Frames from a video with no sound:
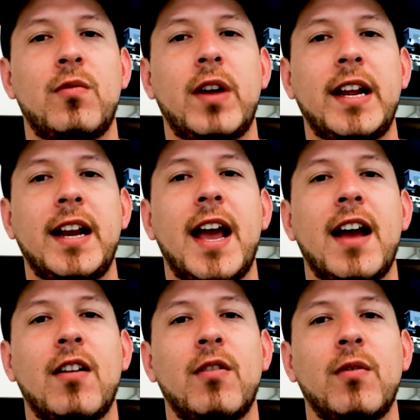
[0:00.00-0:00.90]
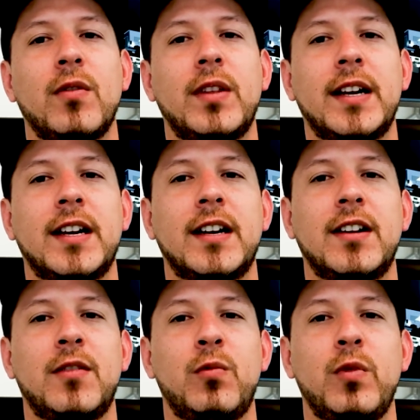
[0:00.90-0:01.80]
right now,
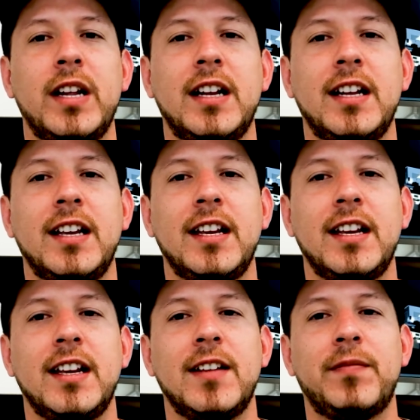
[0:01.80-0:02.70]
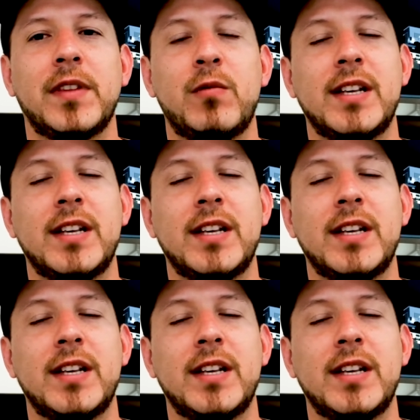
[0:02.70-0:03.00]
that really